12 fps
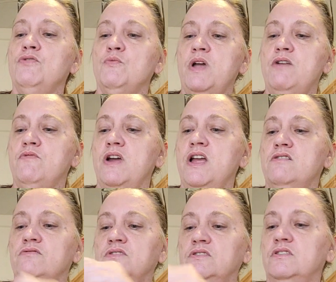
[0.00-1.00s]
the way
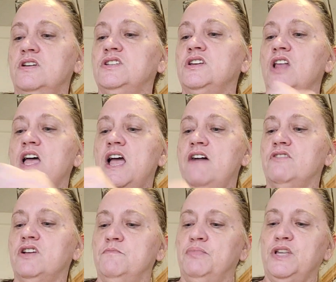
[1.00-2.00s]
around until I have a
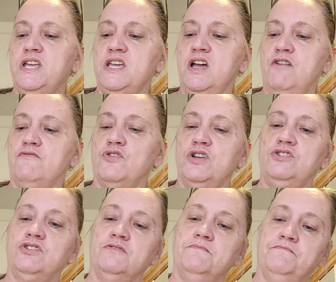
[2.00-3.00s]
complete
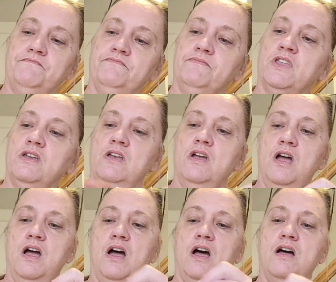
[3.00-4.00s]
coverage.
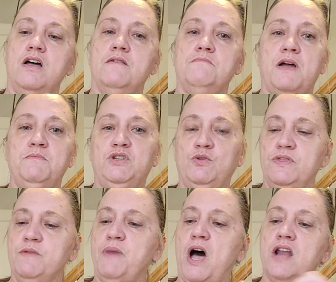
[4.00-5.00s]
I'm doing
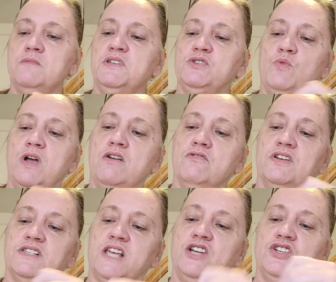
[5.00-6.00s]
the bottom as well
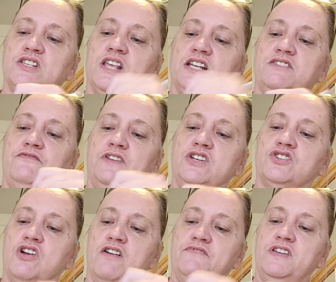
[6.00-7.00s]
because I just like to finish
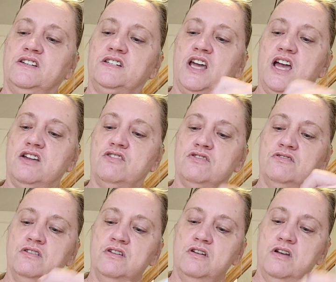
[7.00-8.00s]
off the entire
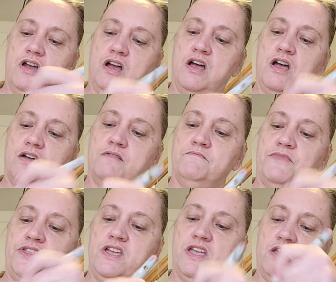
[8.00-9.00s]

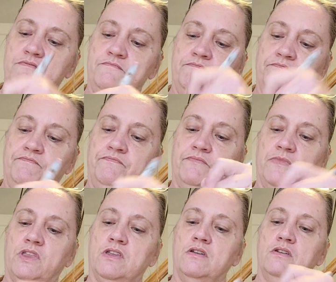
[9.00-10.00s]
thing.
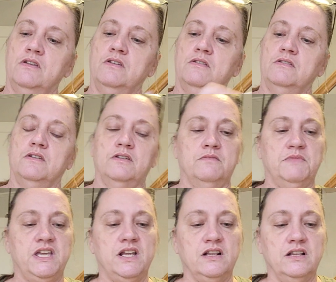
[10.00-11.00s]
Let me
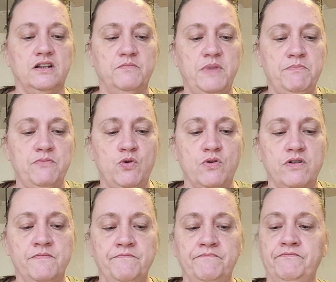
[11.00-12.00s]
get a little bit more.